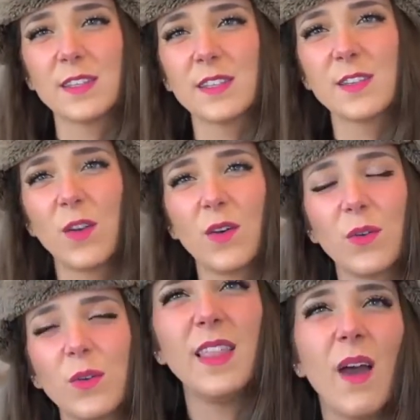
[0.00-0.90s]
Yeah.
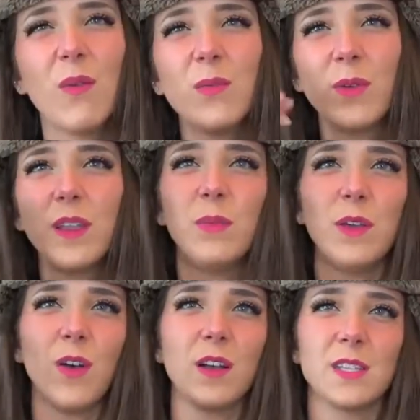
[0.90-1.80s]
So that would really
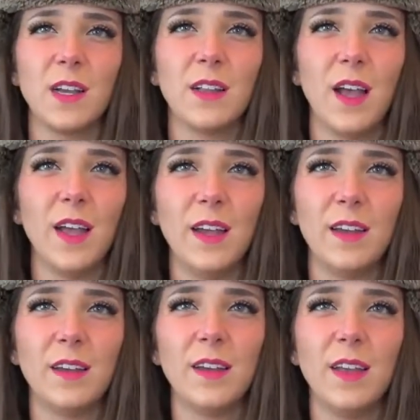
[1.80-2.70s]
be crossing a
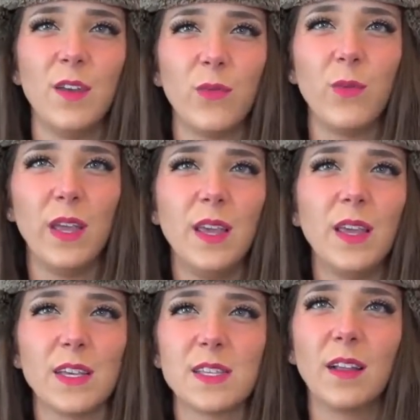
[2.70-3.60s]
line. If we
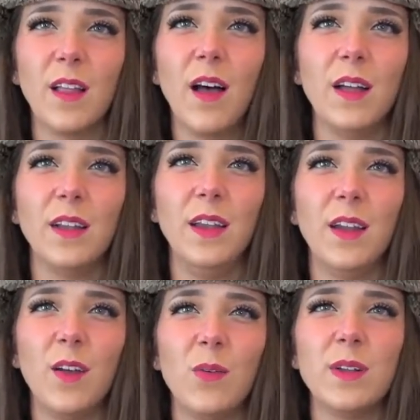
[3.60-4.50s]
kiss a lot,
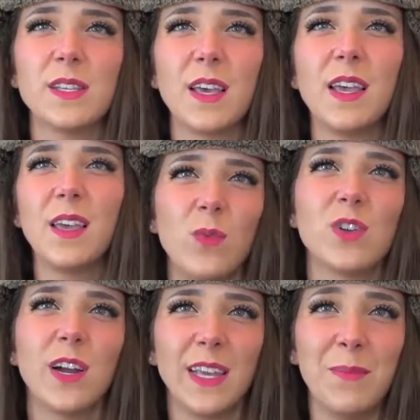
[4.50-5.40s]
you know, it's like we
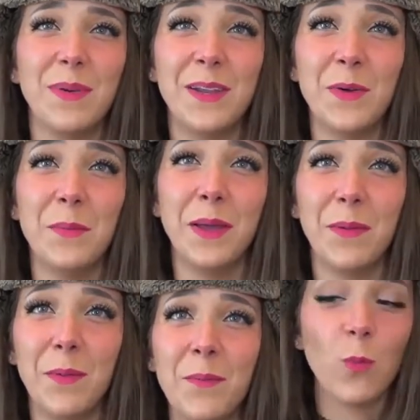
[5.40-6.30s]
try to keep it to a
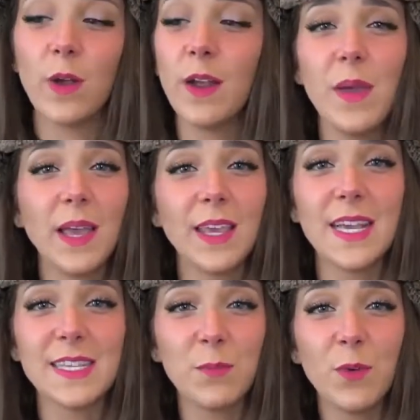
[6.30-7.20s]
minimum. We're gonna make a
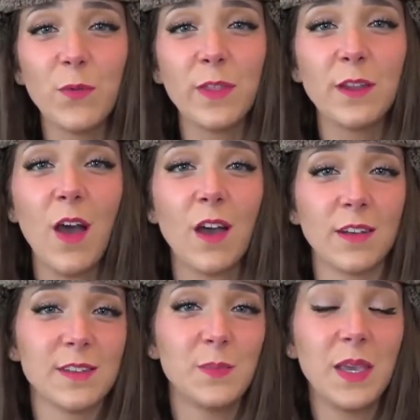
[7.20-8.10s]
kissing booth for the
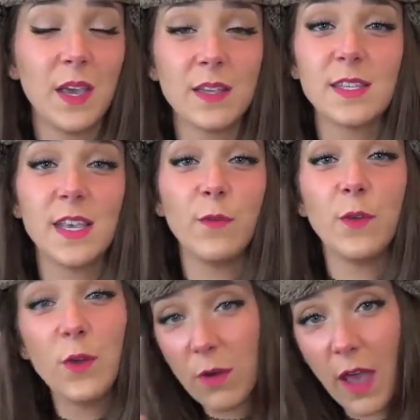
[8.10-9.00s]
dogs, because
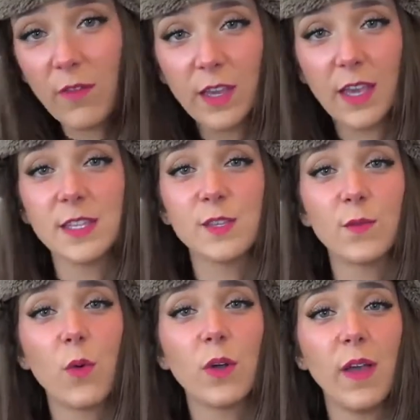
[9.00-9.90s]
if you don't have a kiss
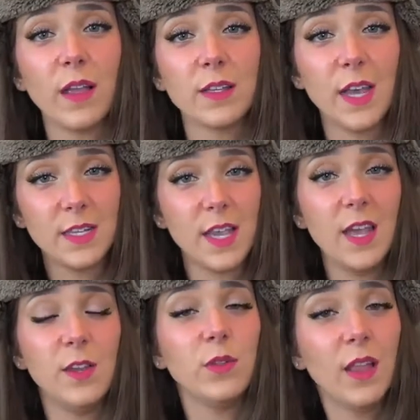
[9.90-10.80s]
for Valentine's
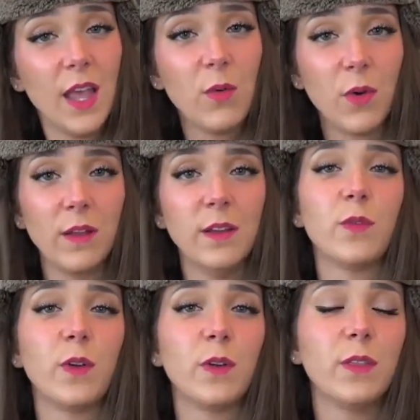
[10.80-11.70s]
Day and you would like one
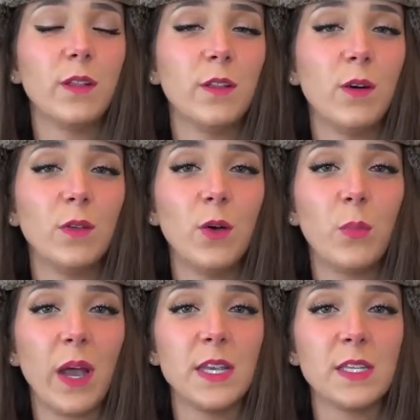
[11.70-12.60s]
for the low
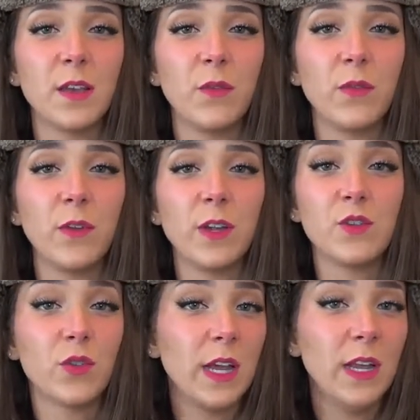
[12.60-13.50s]
price of a
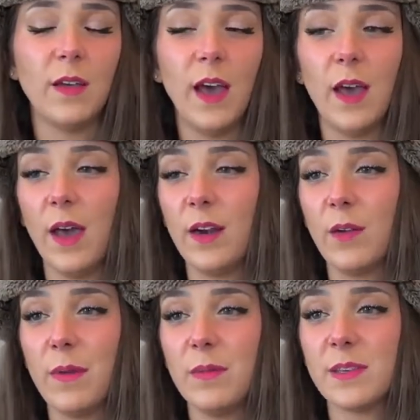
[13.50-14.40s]
treat, I don't
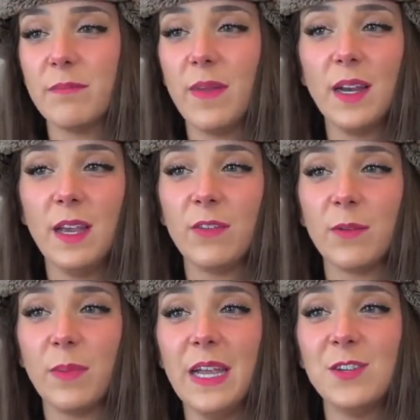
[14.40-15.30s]
know, maybe some money if
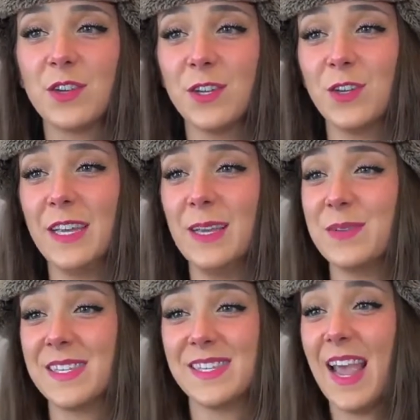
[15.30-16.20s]
you're Peach because she
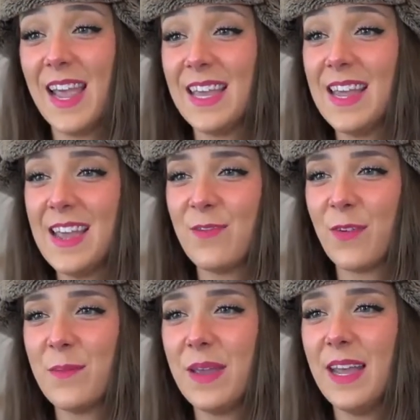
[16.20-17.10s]
keeps taking it
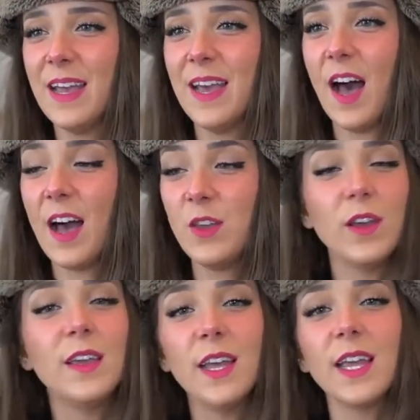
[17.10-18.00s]
from me, you
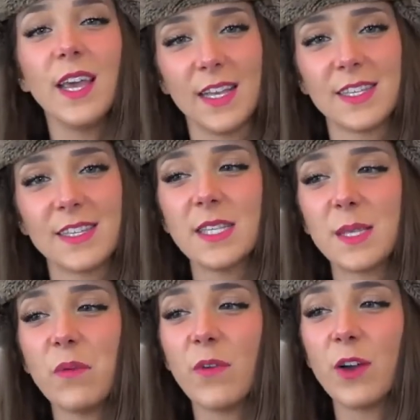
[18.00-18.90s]
can get a kiss.
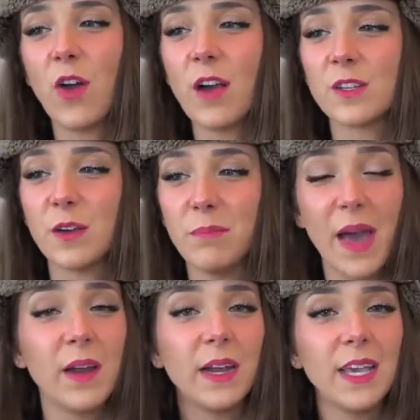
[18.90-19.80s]
Some of our dogs are
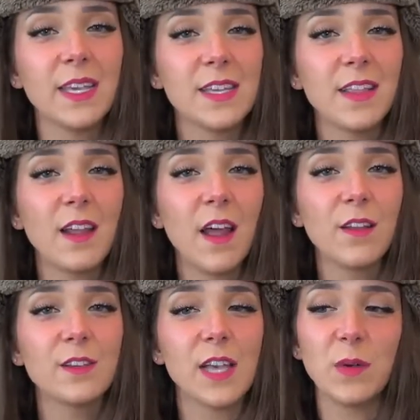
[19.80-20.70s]
better at kissing than
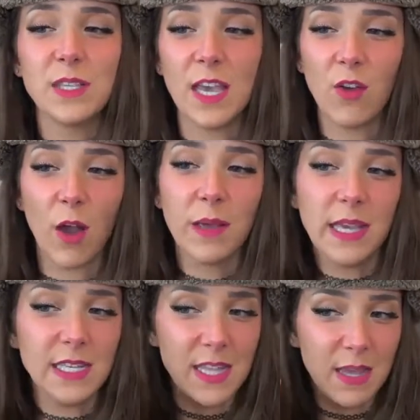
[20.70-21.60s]
others. I would say
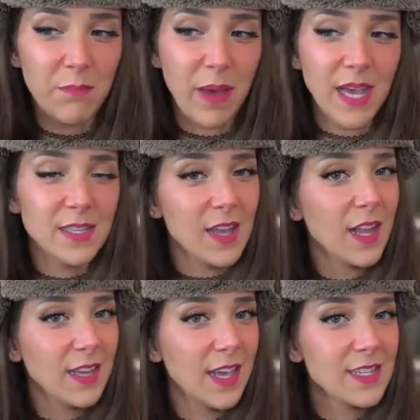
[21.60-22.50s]
Kermit is the best
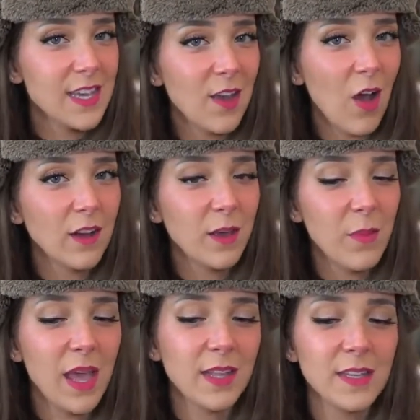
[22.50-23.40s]
at kissing on
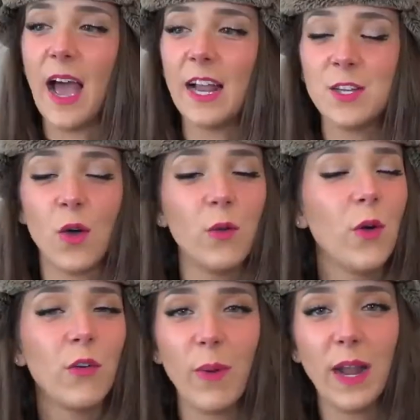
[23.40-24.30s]
command. I don't
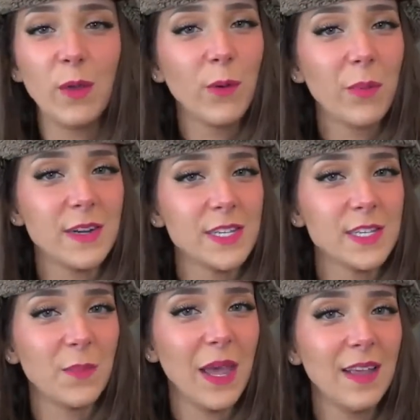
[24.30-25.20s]
know if Bunny will
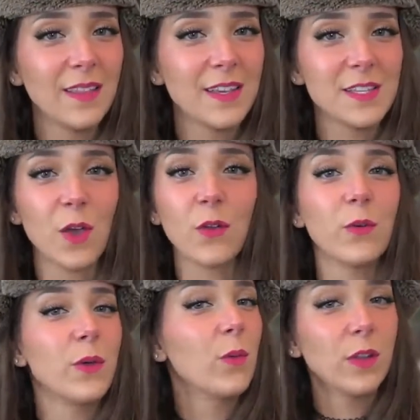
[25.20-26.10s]
participate in this,
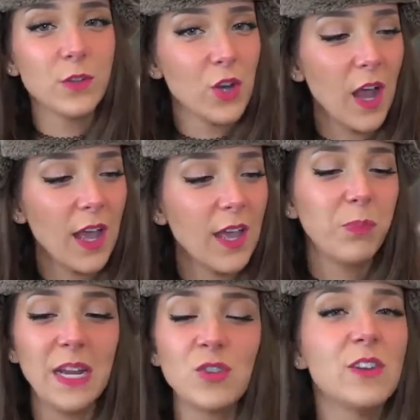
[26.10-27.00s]
although we will try.
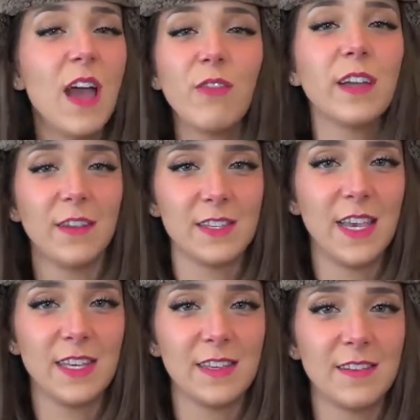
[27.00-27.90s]
Peach never gives
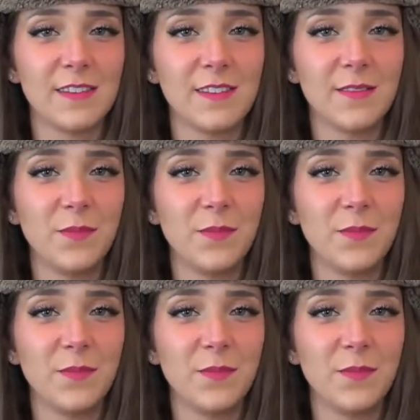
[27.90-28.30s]
kisses.